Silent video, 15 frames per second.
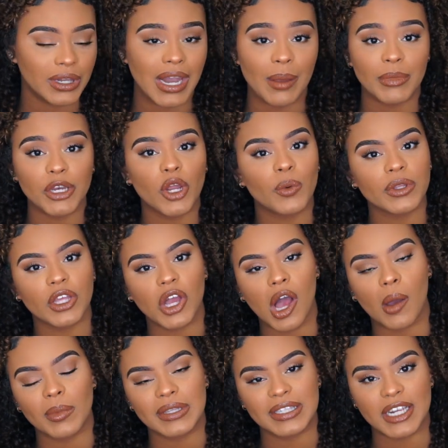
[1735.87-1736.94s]
Let me know in the
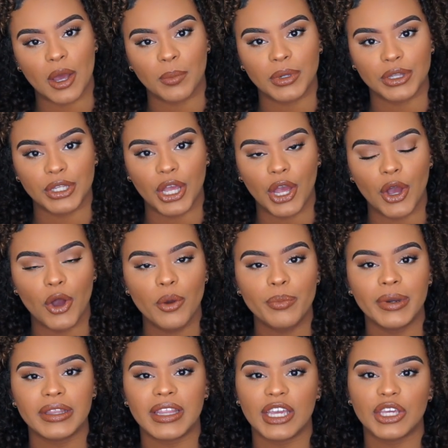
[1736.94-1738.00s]
comments down below.
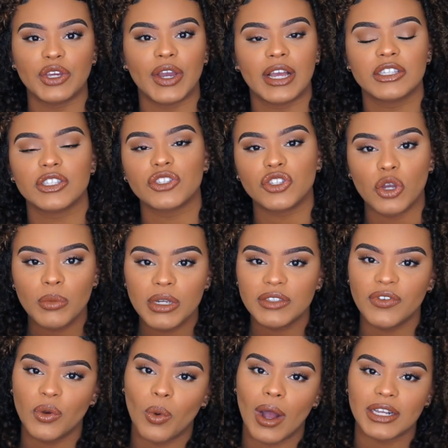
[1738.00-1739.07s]
But thank you guys so much
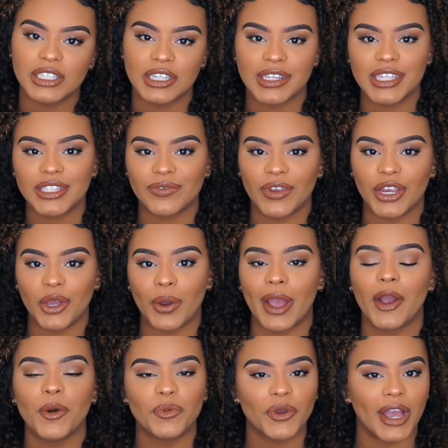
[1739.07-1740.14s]
for watching this video. I
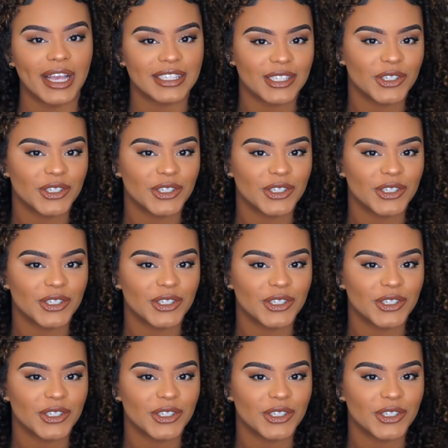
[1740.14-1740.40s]
hope you guys